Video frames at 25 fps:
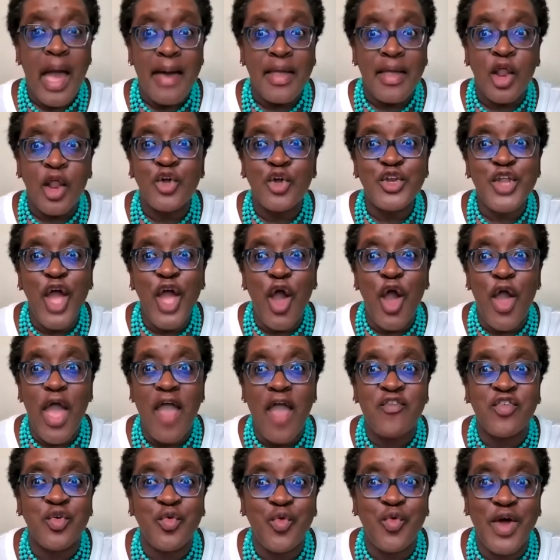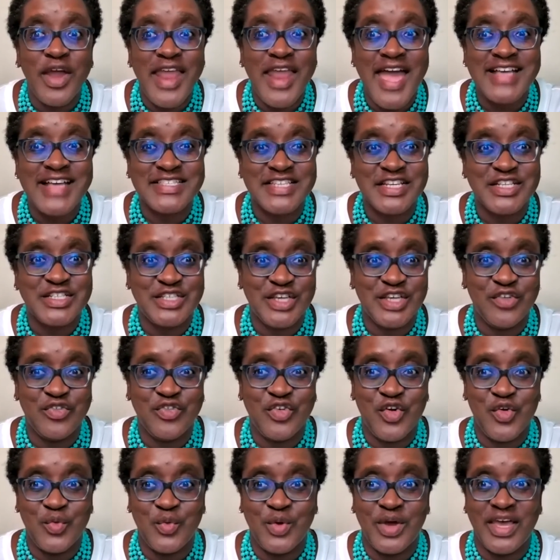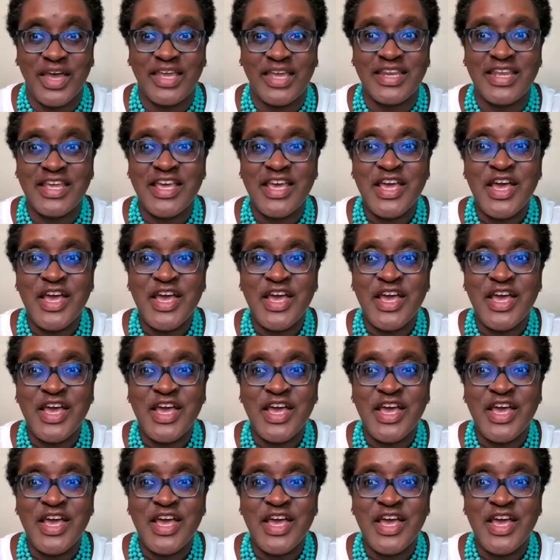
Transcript: I don't know. Everyone has a different one.